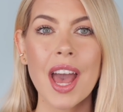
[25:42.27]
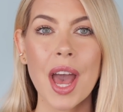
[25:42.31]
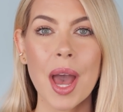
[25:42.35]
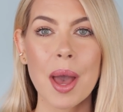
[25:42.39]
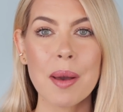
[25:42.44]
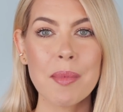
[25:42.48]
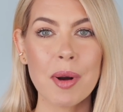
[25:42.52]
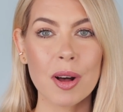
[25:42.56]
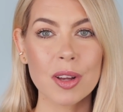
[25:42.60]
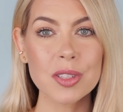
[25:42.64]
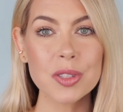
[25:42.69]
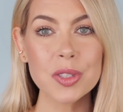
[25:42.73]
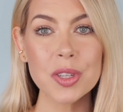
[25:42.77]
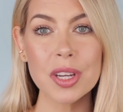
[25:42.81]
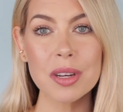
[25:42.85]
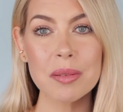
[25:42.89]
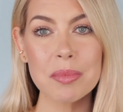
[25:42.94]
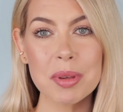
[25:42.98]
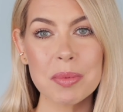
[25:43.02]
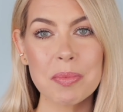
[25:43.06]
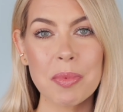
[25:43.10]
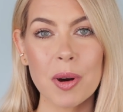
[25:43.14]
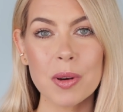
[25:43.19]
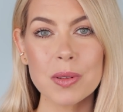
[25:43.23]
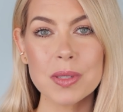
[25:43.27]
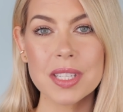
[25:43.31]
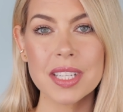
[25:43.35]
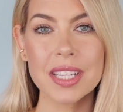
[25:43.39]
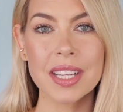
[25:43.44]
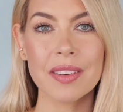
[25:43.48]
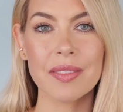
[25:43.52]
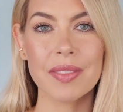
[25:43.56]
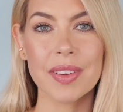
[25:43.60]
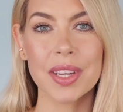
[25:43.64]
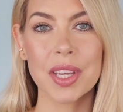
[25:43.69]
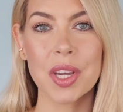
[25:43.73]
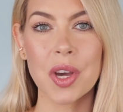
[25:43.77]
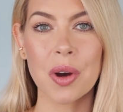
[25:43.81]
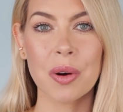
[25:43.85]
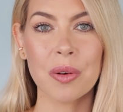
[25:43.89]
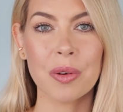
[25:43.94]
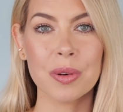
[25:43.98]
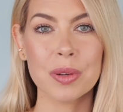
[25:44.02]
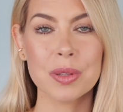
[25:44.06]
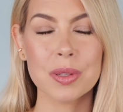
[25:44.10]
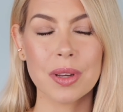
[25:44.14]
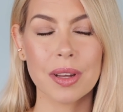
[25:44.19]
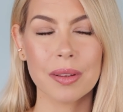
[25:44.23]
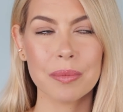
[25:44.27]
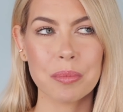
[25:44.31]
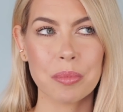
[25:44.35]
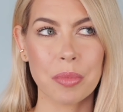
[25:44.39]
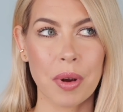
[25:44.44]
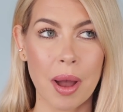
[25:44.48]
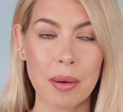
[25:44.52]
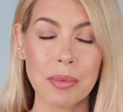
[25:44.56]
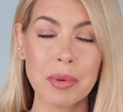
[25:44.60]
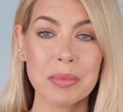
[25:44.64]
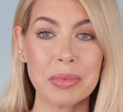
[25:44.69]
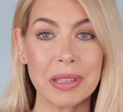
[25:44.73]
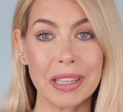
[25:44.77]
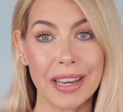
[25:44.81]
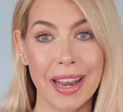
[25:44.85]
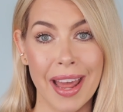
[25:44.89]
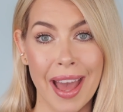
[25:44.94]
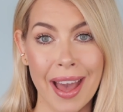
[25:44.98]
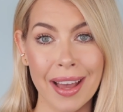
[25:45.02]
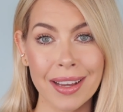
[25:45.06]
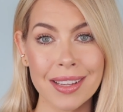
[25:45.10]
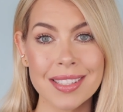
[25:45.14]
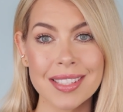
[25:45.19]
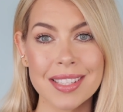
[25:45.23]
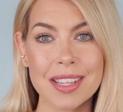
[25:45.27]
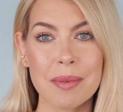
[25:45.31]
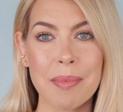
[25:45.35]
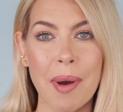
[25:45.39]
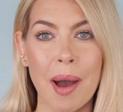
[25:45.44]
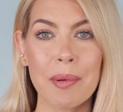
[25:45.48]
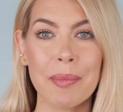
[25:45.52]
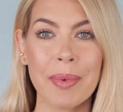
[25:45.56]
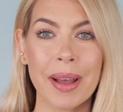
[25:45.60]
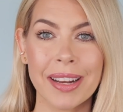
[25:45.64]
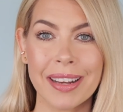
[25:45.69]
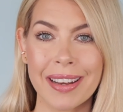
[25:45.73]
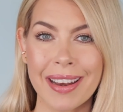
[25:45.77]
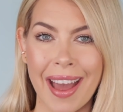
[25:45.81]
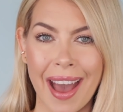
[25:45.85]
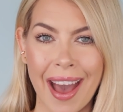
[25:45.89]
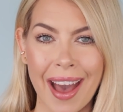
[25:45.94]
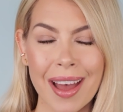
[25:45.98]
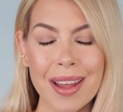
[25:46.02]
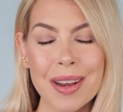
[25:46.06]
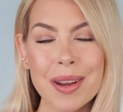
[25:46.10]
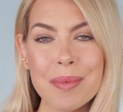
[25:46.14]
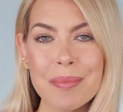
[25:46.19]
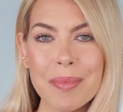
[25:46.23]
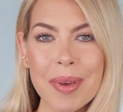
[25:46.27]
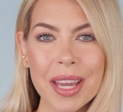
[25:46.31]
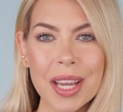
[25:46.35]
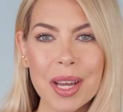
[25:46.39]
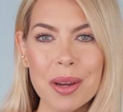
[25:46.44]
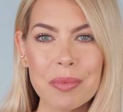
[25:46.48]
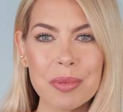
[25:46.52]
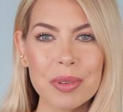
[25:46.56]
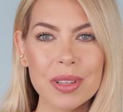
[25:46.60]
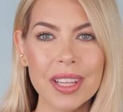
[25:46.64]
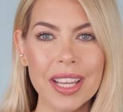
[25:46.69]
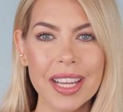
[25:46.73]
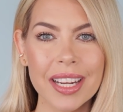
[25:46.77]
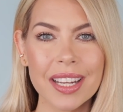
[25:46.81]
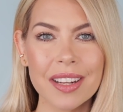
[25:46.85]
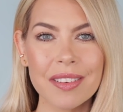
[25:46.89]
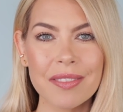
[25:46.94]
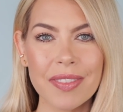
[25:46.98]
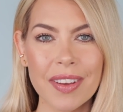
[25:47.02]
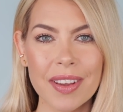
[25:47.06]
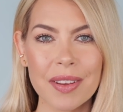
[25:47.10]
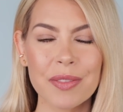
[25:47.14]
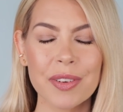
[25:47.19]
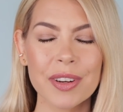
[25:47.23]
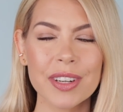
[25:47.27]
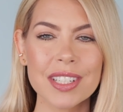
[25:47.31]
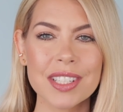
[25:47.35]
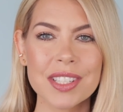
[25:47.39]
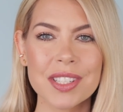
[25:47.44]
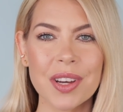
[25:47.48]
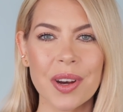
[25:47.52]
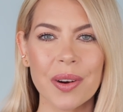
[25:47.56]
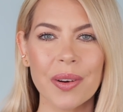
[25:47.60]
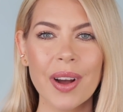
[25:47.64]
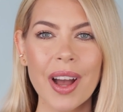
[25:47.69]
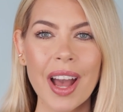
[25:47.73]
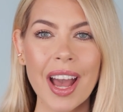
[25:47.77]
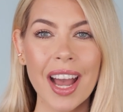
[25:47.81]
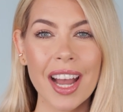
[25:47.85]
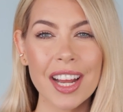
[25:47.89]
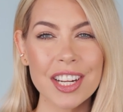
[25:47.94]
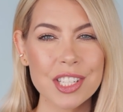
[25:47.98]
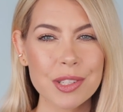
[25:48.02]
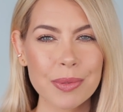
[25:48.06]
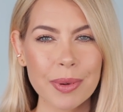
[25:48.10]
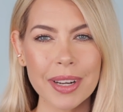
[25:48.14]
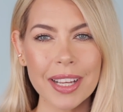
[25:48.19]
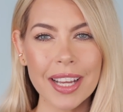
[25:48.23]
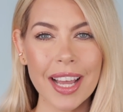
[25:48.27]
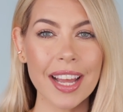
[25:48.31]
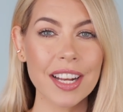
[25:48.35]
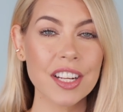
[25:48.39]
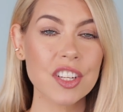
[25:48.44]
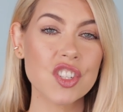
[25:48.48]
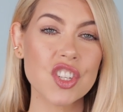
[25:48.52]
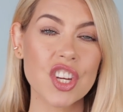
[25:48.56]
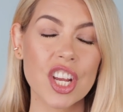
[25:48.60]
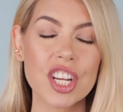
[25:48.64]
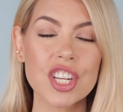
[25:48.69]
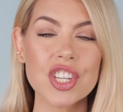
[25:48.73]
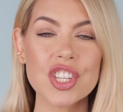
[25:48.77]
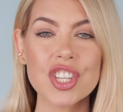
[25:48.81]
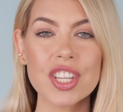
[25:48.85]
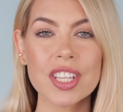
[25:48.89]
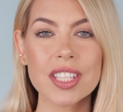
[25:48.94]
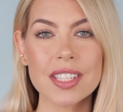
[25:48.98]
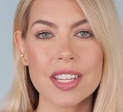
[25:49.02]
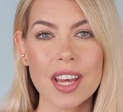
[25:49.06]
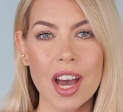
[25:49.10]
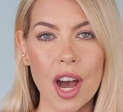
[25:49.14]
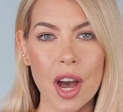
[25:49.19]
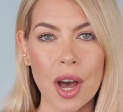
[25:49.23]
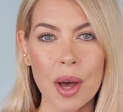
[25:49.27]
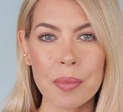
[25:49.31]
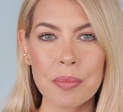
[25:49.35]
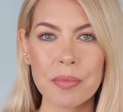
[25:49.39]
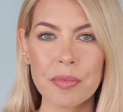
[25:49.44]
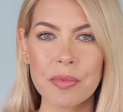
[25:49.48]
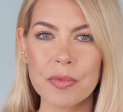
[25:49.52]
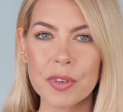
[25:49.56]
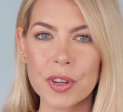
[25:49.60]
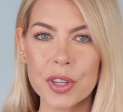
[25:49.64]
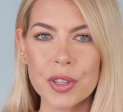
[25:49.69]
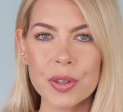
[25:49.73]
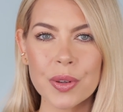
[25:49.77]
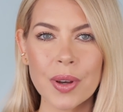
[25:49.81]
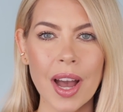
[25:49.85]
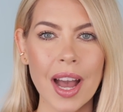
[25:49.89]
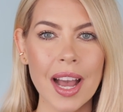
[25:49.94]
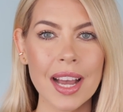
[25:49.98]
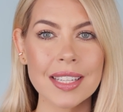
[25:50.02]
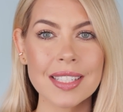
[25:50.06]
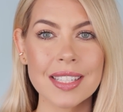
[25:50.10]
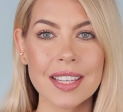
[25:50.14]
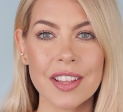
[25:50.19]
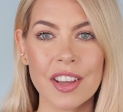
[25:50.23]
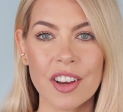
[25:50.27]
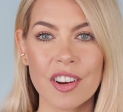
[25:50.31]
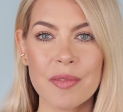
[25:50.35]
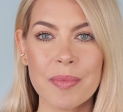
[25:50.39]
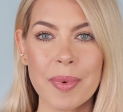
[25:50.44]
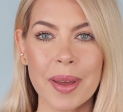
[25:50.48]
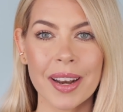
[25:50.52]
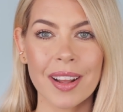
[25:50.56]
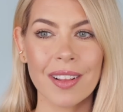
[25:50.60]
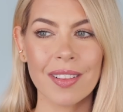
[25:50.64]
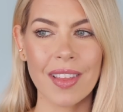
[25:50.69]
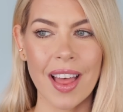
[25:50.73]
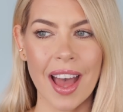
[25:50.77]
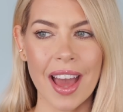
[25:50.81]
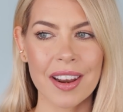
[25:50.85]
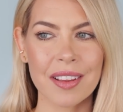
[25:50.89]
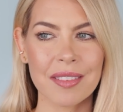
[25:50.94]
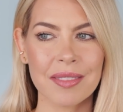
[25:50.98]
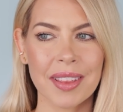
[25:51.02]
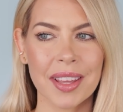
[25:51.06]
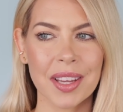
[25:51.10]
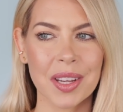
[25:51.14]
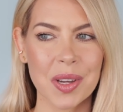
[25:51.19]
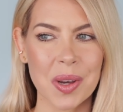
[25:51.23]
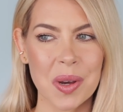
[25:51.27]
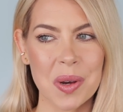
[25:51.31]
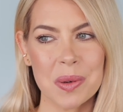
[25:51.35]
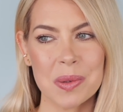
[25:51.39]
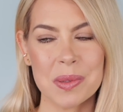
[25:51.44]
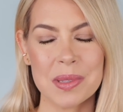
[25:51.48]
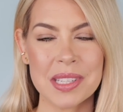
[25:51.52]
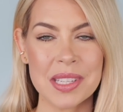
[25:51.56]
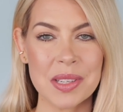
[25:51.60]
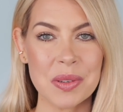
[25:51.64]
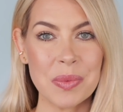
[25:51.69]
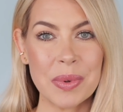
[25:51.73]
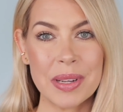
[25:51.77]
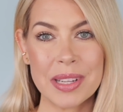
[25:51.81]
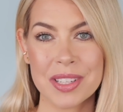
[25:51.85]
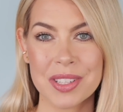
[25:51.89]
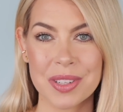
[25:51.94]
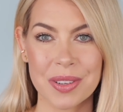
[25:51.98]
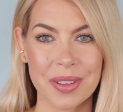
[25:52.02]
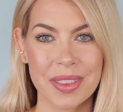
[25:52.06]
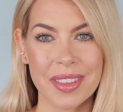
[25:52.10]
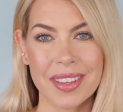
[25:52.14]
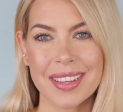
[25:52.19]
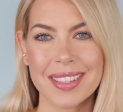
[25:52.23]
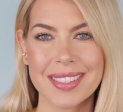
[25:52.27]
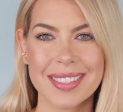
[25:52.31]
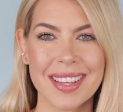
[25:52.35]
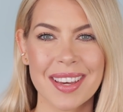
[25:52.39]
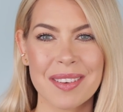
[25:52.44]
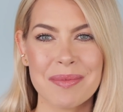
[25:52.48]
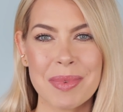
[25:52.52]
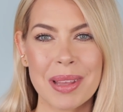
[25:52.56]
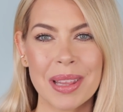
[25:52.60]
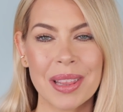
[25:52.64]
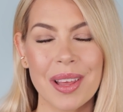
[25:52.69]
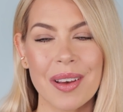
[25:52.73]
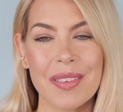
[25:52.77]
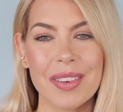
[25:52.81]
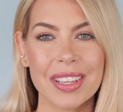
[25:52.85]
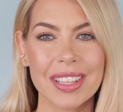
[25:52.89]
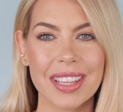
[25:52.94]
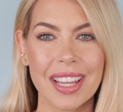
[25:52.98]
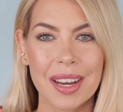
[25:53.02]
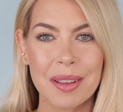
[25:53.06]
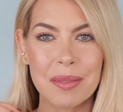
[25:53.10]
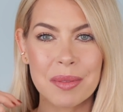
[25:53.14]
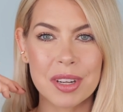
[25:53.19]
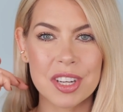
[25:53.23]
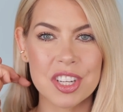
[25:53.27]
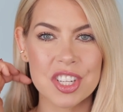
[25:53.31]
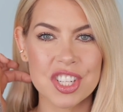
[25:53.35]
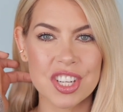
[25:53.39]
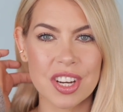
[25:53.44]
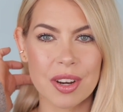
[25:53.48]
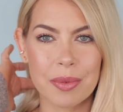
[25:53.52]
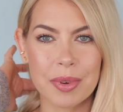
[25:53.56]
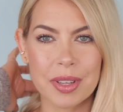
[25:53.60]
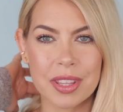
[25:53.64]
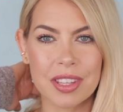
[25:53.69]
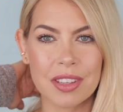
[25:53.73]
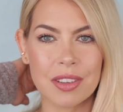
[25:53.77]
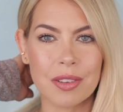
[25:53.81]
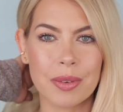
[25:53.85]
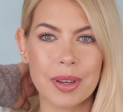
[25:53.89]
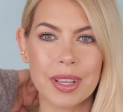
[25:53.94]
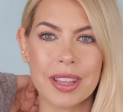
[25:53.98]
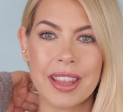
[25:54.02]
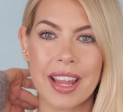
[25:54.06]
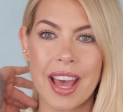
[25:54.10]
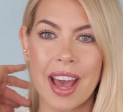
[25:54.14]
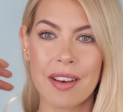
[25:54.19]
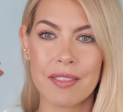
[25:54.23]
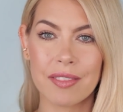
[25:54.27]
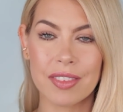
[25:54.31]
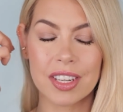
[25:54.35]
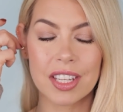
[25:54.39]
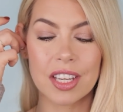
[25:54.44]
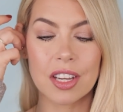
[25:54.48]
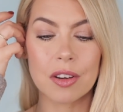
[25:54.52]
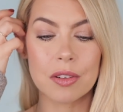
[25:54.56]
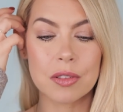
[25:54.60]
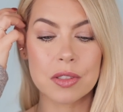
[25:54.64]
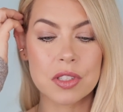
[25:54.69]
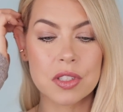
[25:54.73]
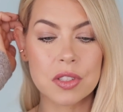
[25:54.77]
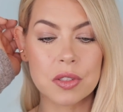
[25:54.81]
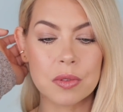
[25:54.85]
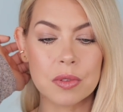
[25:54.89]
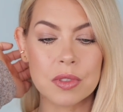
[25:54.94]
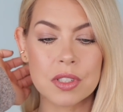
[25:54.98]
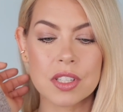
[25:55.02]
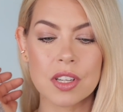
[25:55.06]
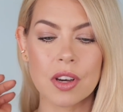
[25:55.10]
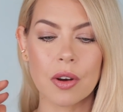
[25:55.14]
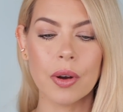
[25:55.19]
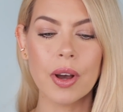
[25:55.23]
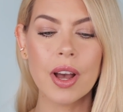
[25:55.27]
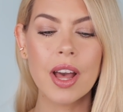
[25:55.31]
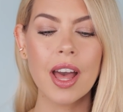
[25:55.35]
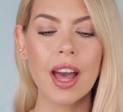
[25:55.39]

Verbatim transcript: I'm also gonna be posting a video probably next about my non-makeup related favorites. So I just want to kind of change things up for you guys and there have been a lot of like cozy winter things I've been loving that I'm going to share with you in that video soon. So